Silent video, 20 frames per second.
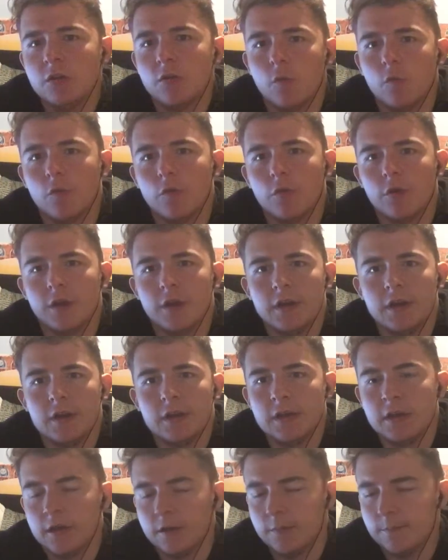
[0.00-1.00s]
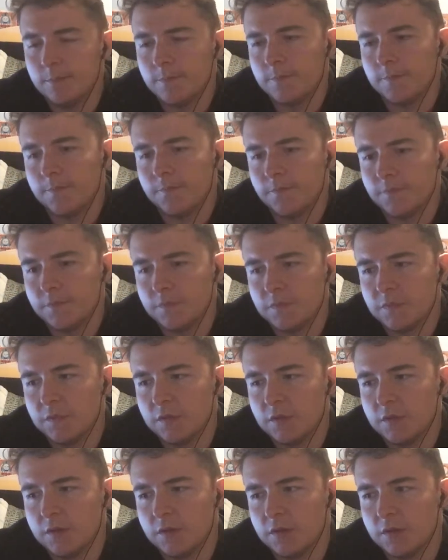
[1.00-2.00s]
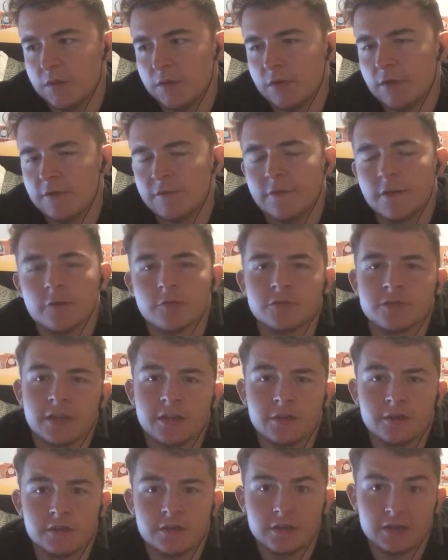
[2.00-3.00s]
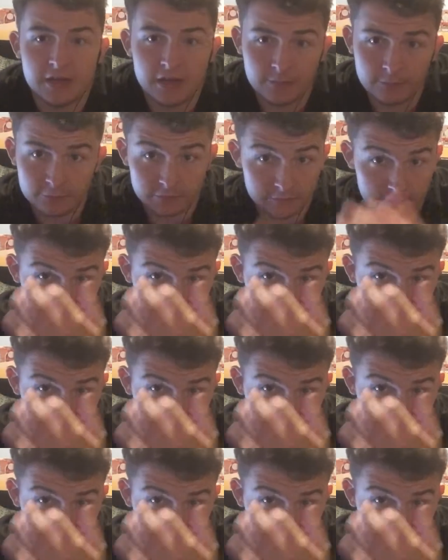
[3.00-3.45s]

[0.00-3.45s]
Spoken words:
Really. You had Vettel second and Hamilton